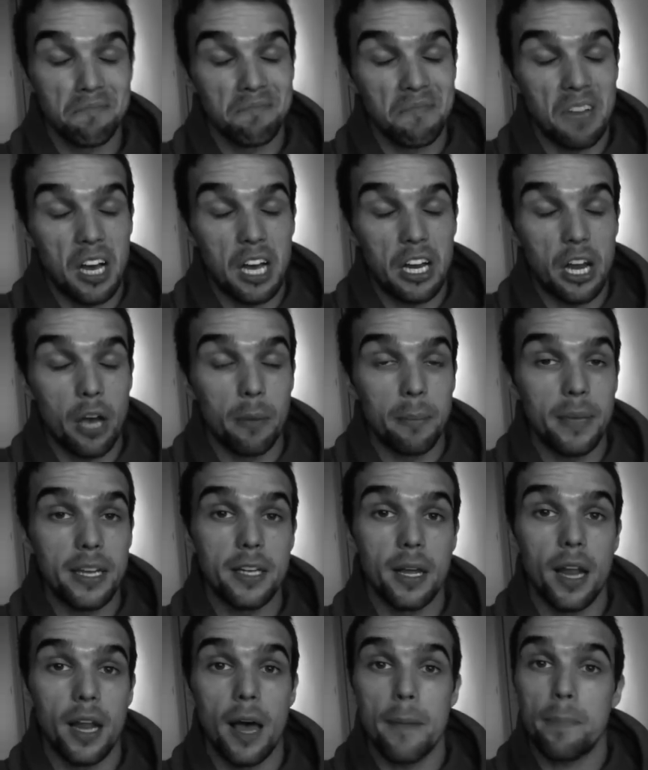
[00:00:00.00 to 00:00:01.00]
I don't mean
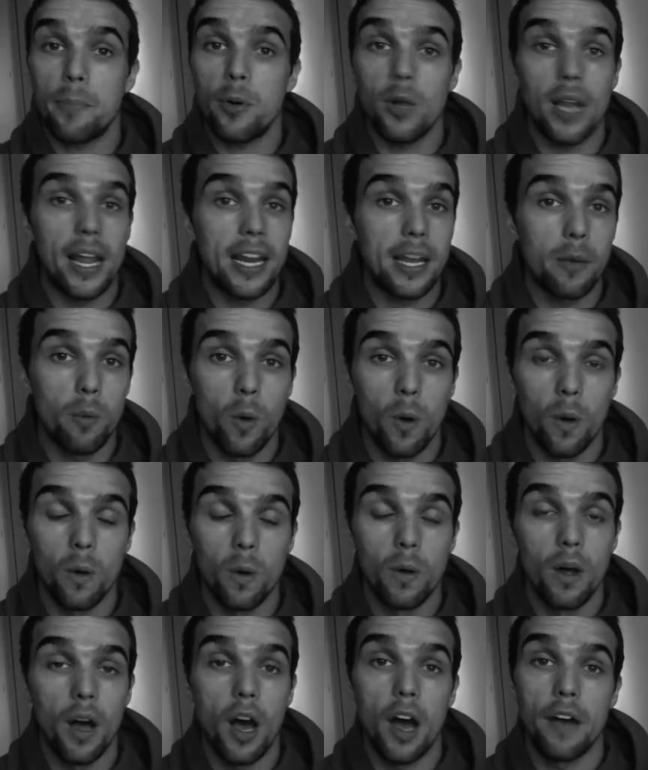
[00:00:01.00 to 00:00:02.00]
to like pull any
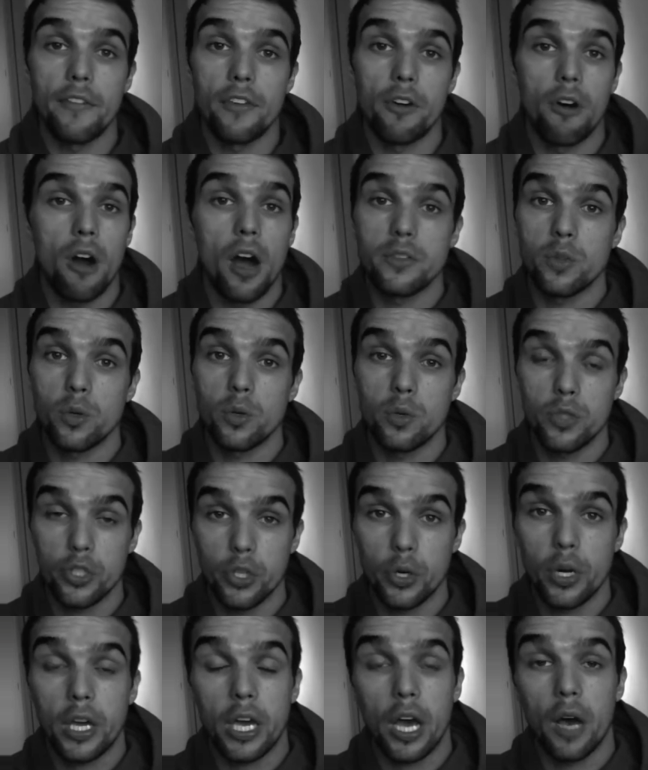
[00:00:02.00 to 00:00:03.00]
wool over your eyes or
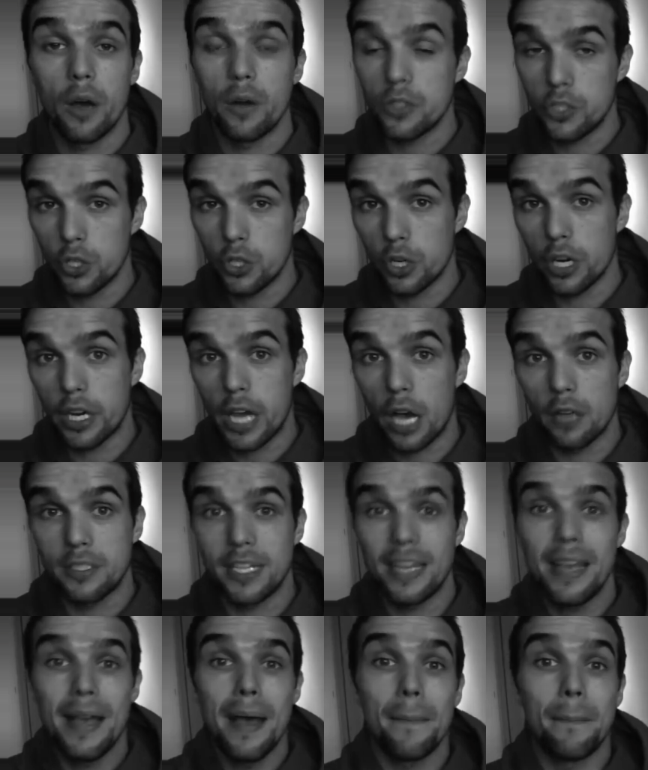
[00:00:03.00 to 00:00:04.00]
sugarcoat, sugarcoat
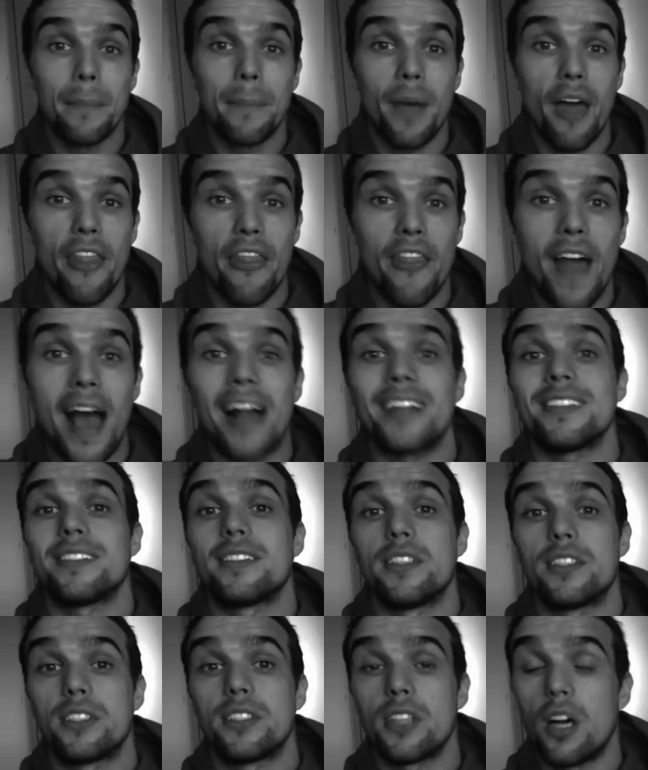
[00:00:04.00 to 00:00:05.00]
it, but that's
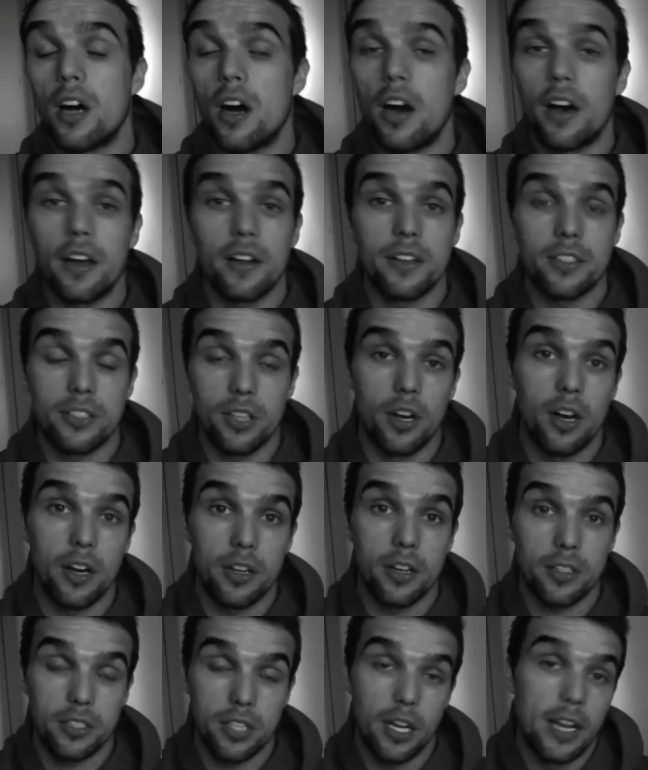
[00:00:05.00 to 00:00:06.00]
the so,
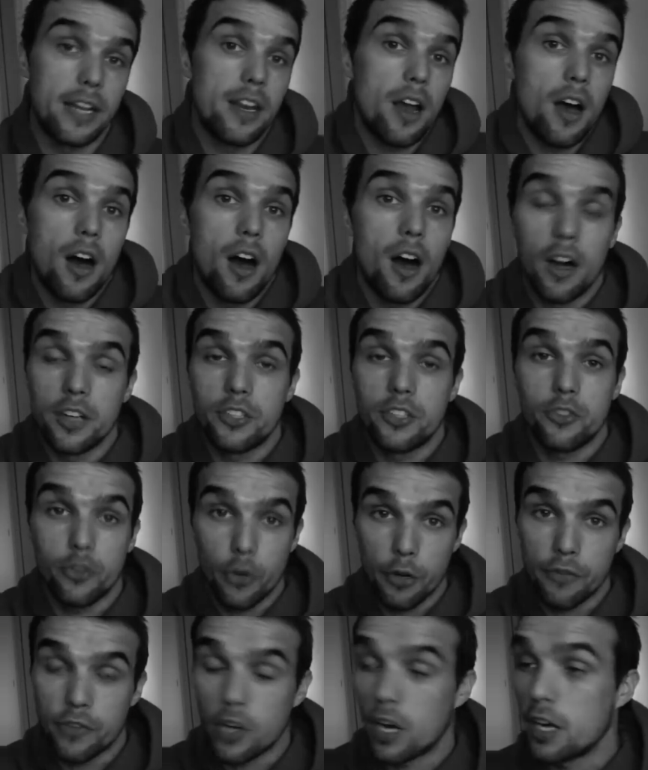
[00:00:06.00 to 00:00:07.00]
so, solid hard
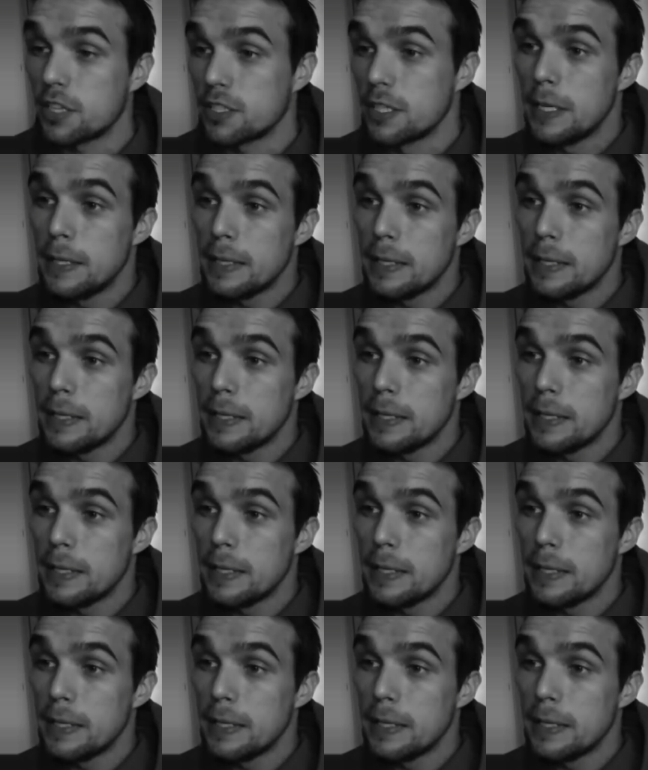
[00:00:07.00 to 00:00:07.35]
truth, guys.